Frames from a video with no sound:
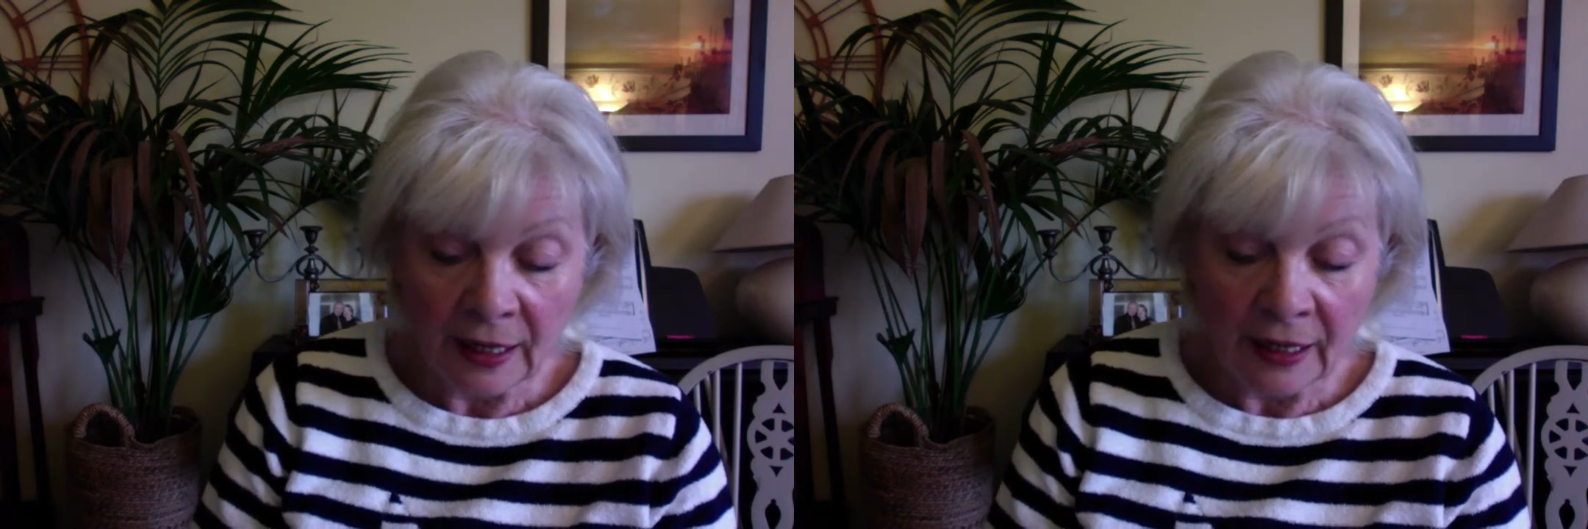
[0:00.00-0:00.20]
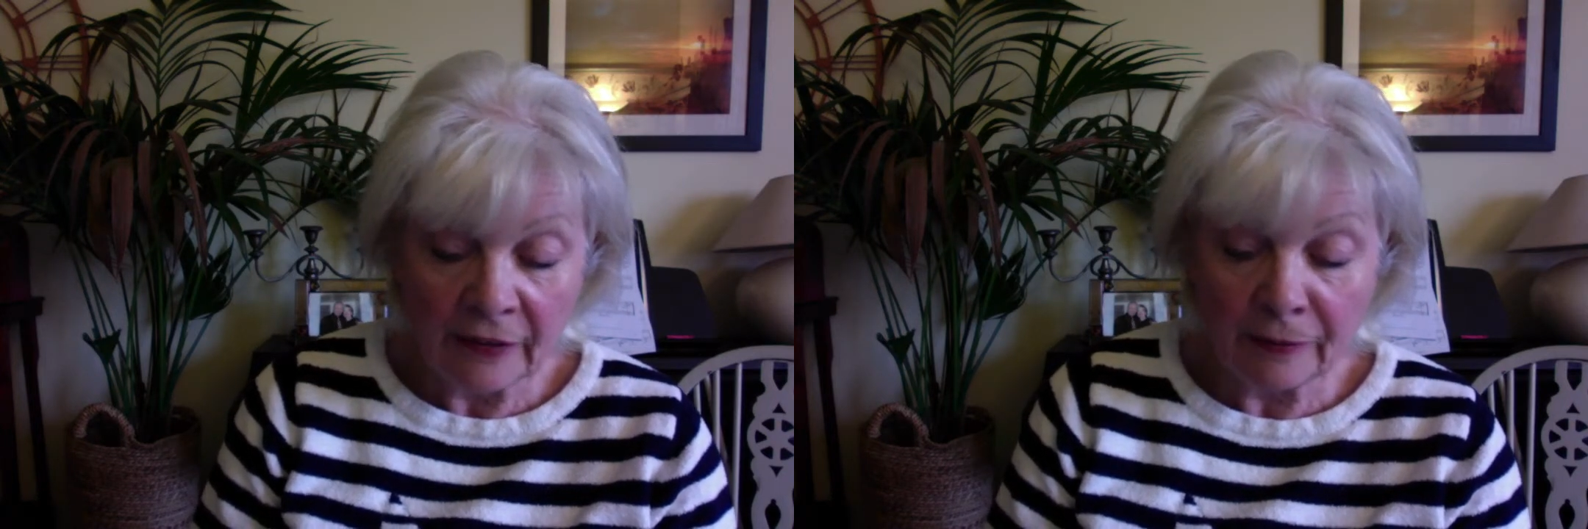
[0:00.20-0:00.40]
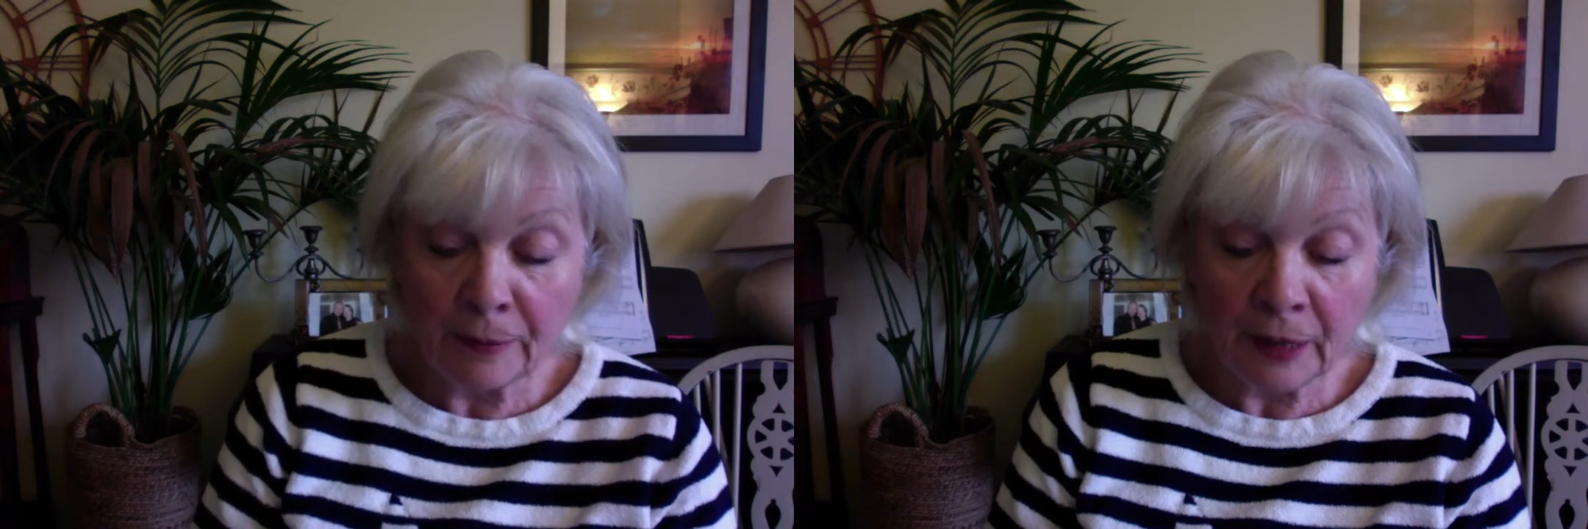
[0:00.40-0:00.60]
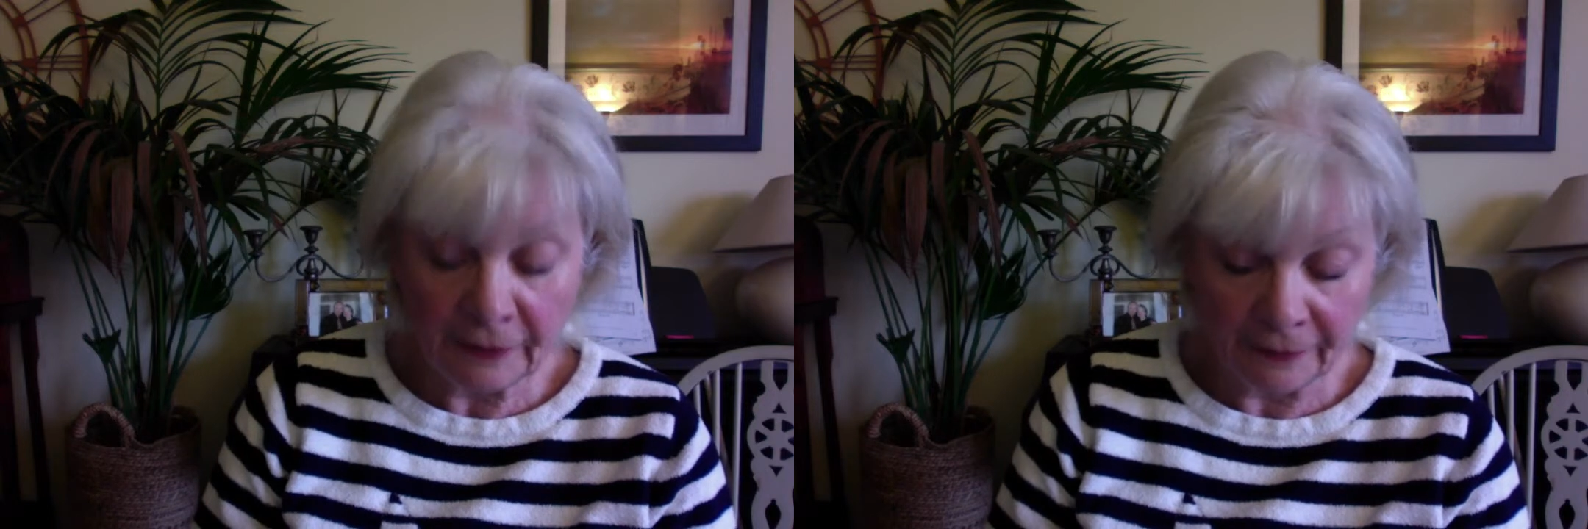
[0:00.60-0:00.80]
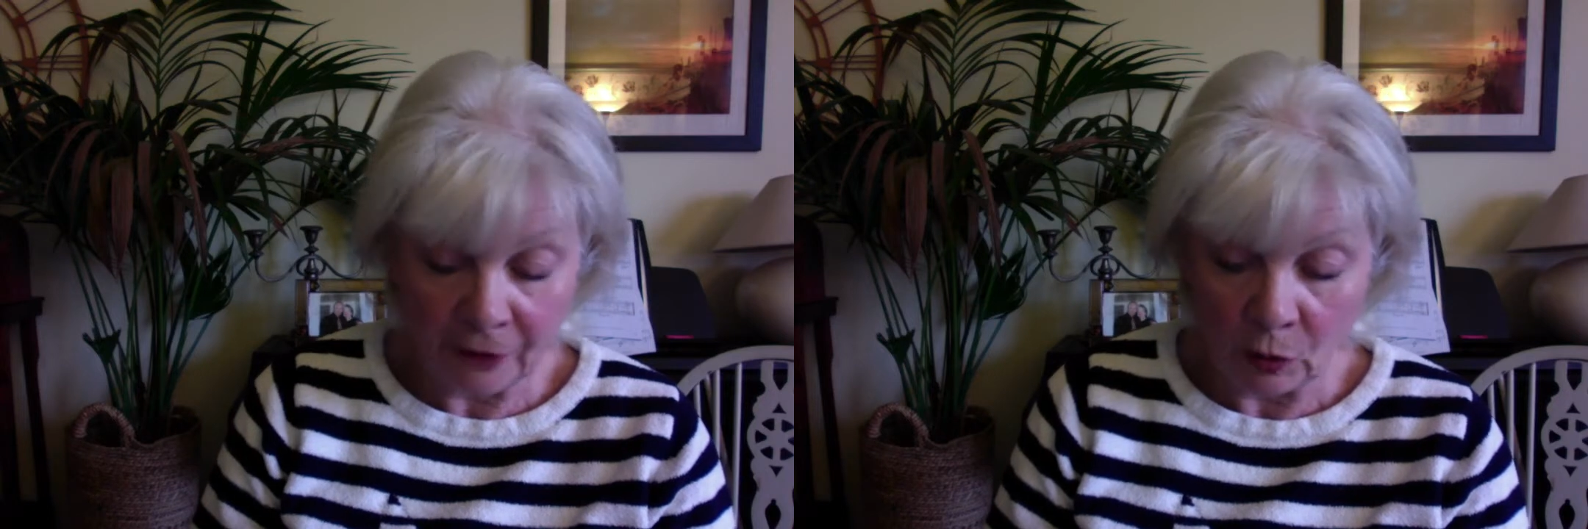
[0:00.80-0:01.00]
if blood
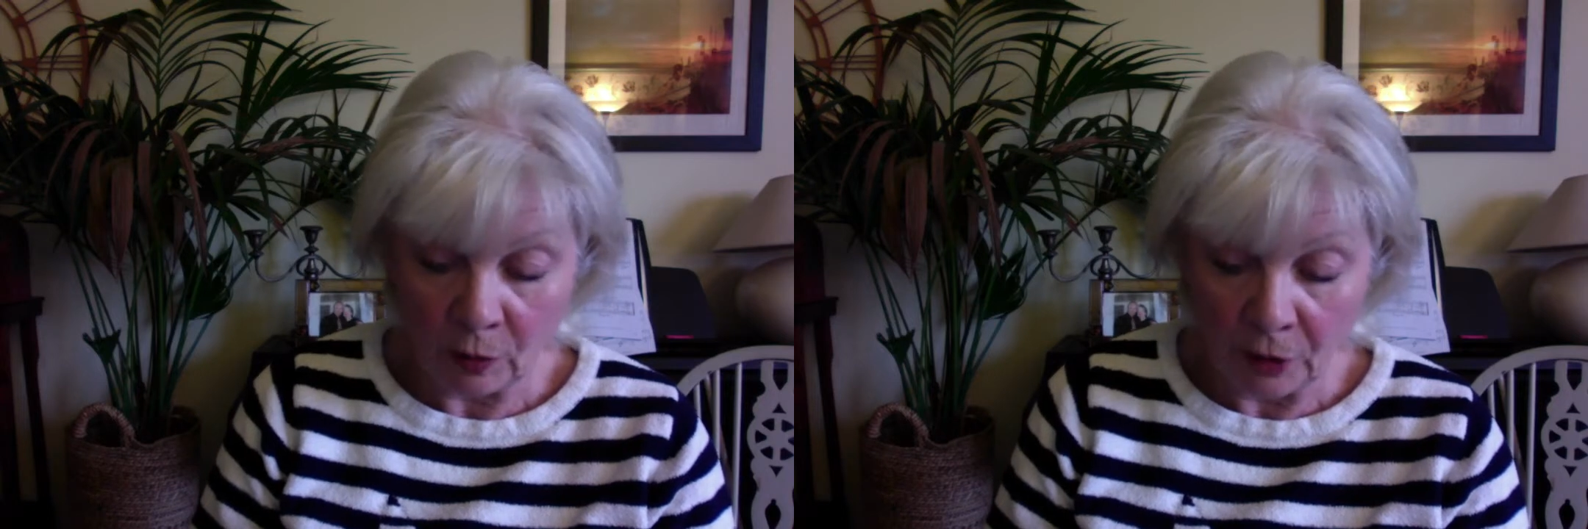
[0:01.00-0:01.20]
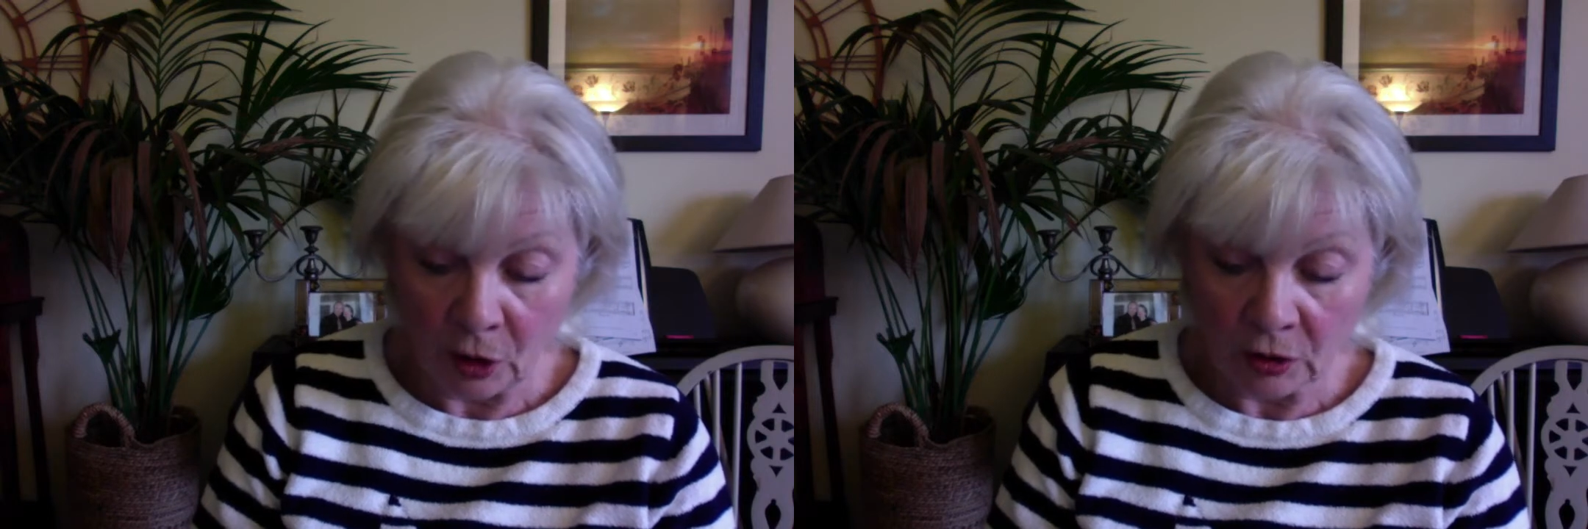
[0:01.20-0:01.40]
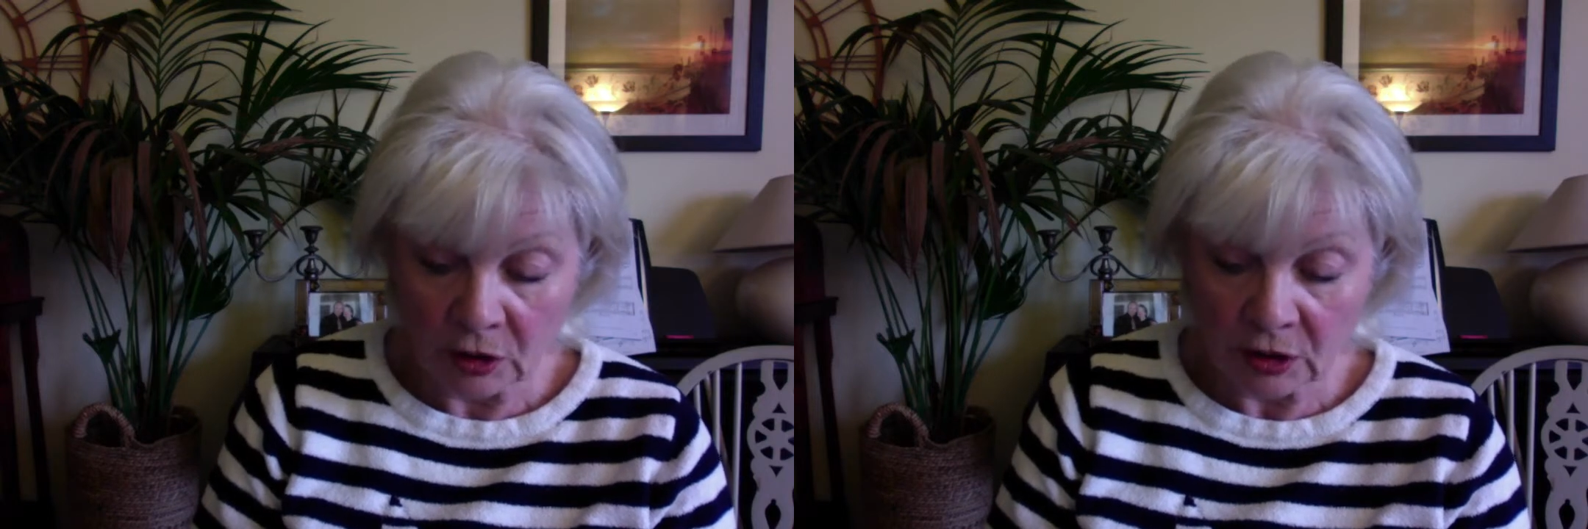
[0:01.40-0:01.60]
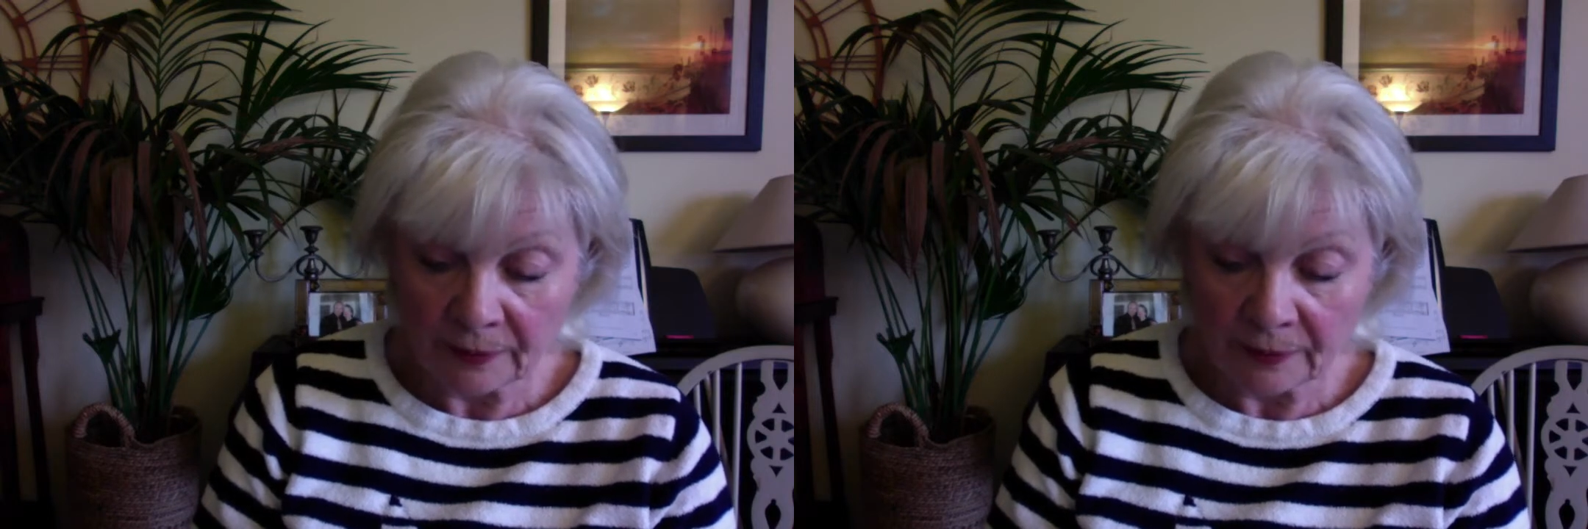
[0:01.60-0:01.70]
flow were blocked.